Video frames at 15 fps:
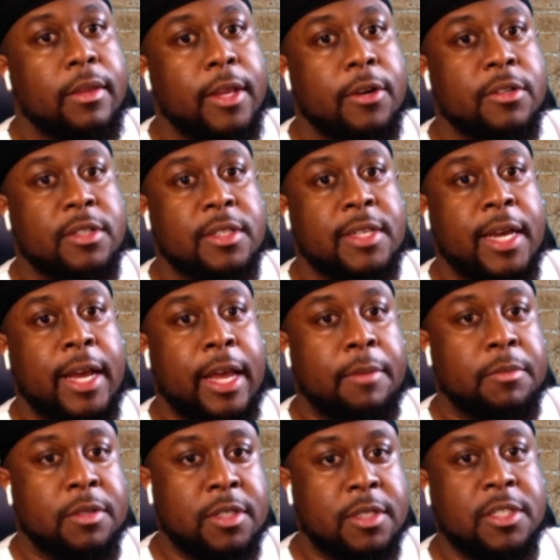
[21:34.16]
there was a
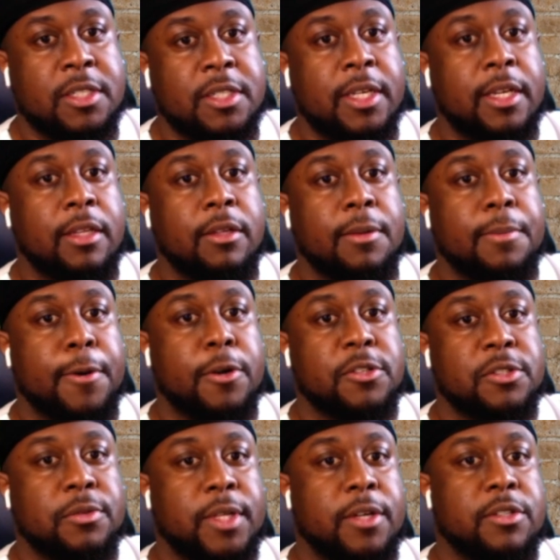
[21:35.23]
time just to get a little
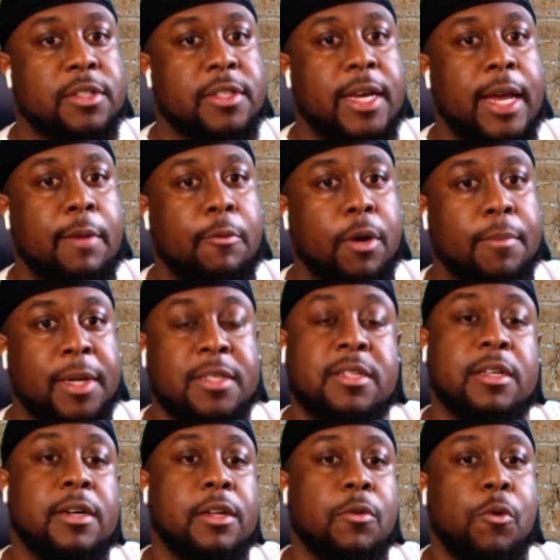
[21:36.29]
personal. There was a time where my
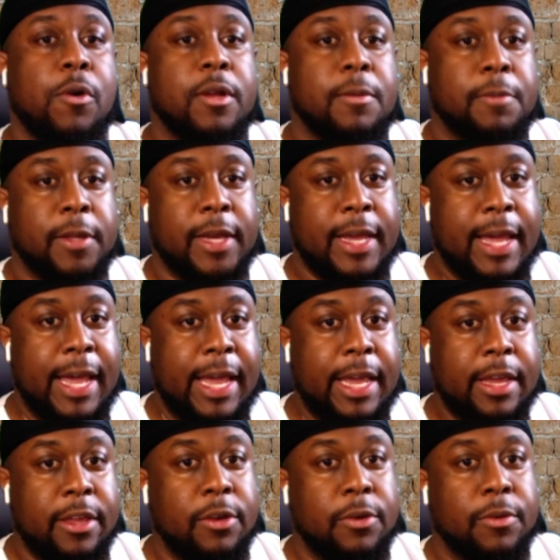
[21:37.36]
son wanted to play at
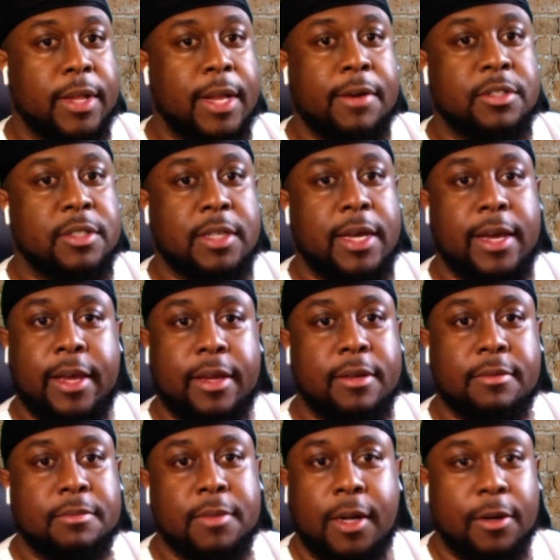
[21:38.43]
AAU, and I was just
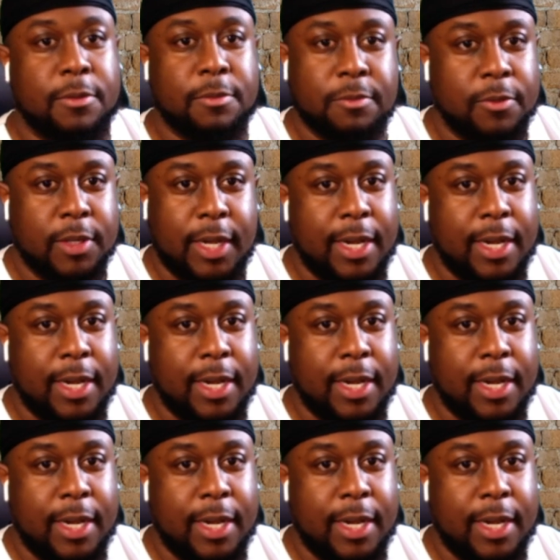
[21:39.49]
like, no,